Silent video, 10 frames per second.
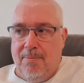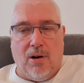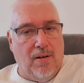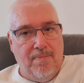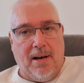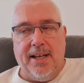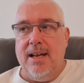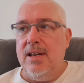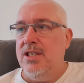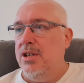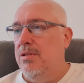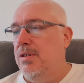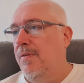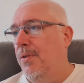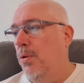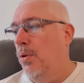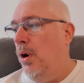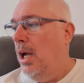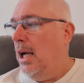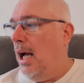pot of money is used for